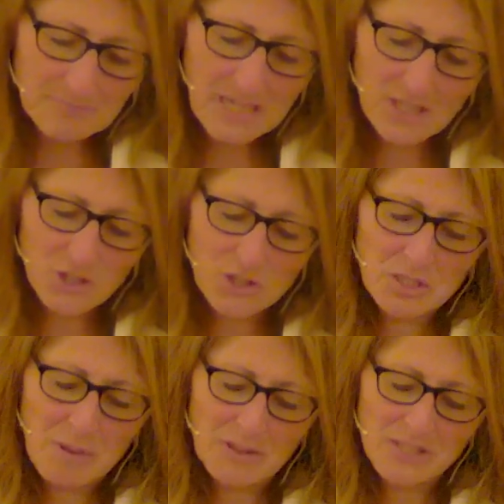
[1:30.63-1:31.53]
I
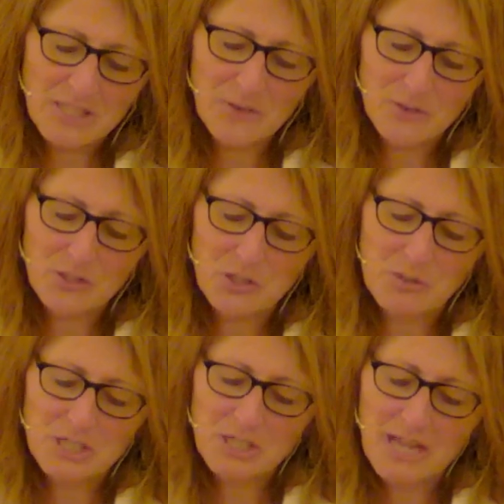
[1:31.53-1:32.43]
learned about Southern
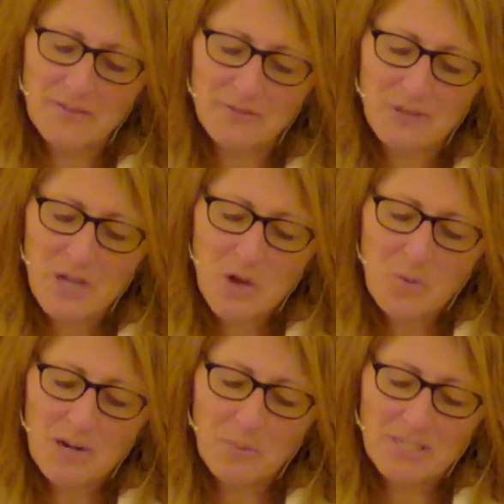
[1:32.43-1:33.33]
Jewish life
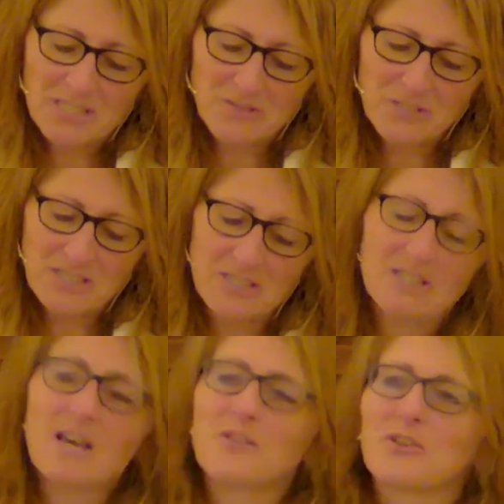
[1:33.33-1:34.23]
when I went to visit
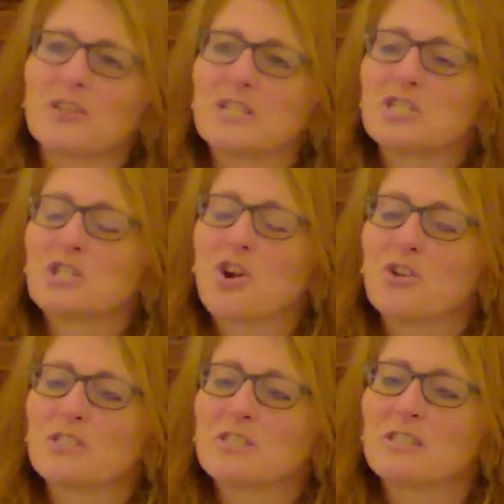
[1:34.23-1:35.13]
another in
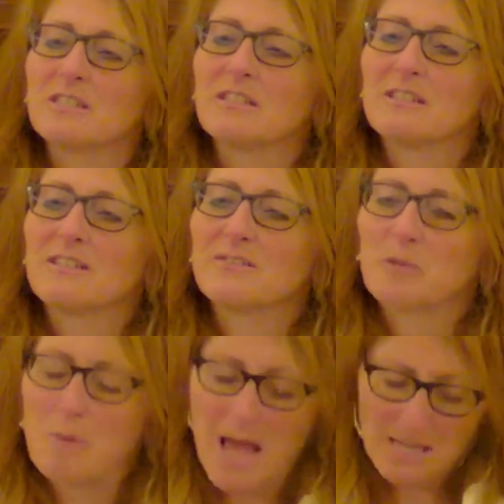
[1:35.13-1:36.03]
Charleston
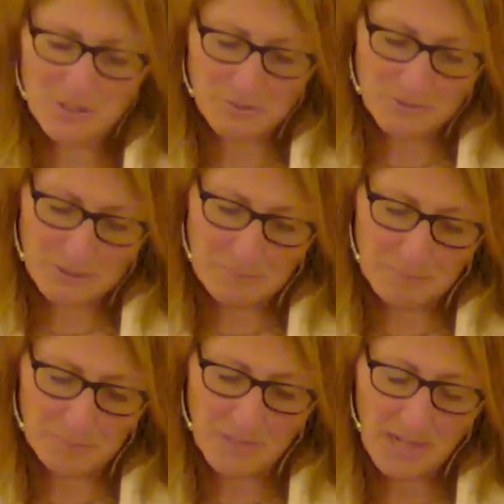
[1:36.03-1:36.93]
for Passover.
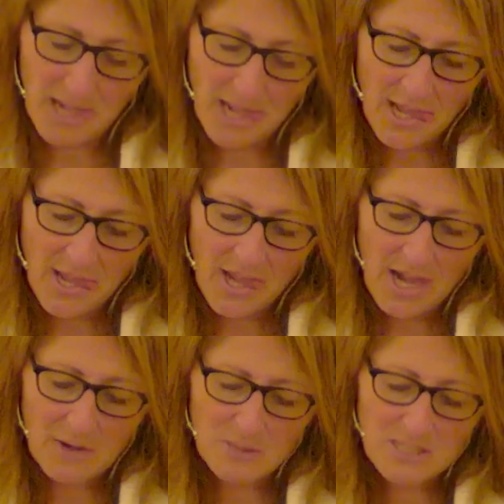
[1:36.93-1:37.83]

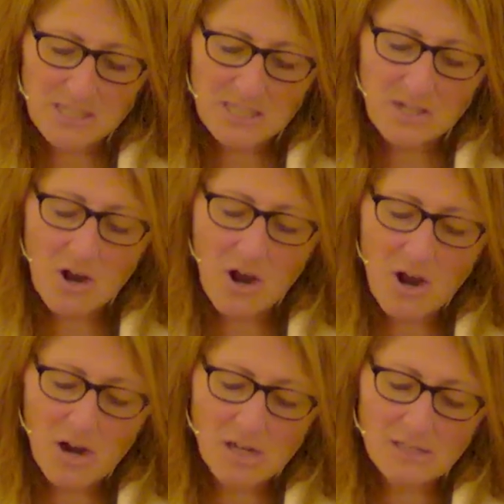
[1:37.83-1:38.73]
I was in
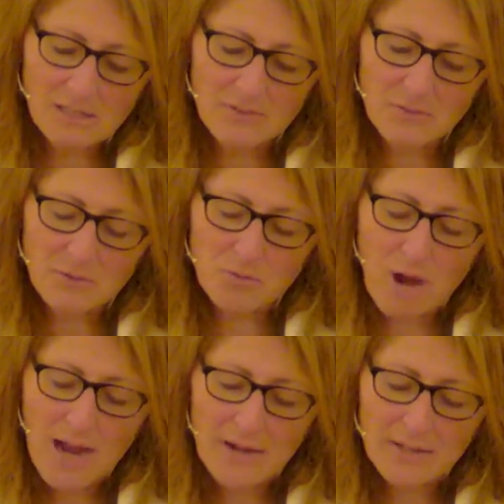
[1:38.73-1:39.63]
awe of the
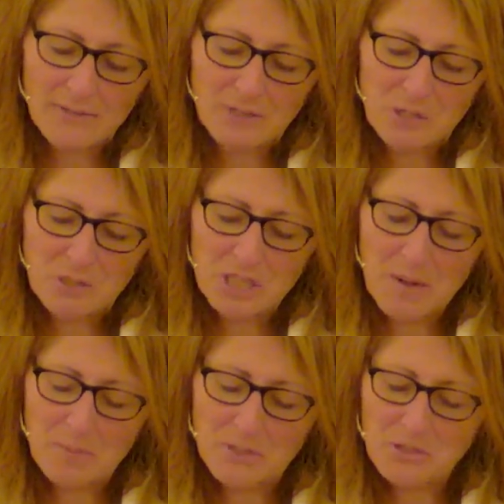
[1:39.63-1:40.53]
variety of Jewish
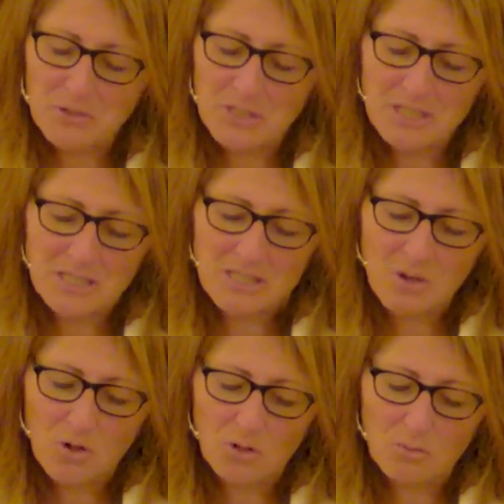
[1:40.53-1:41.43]
opportunities
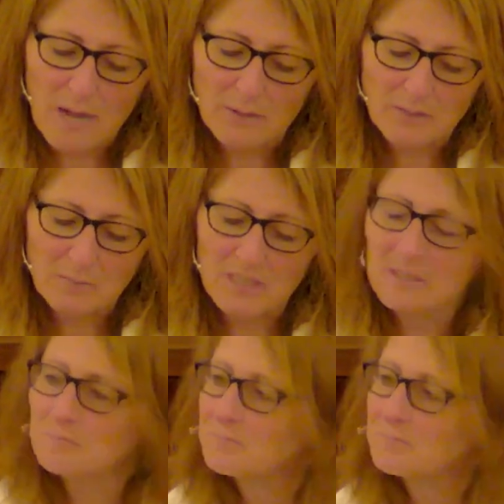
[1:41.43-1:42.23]
all around me.